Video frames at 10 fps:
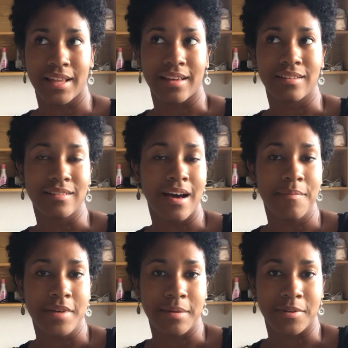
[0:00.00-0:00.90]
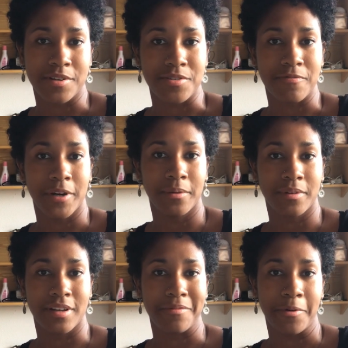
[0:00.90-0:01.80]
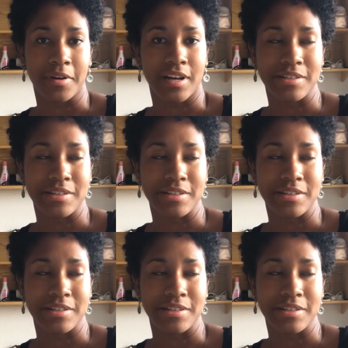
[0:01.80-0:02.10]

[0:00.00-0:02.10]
like not be able to use your phone in a foreign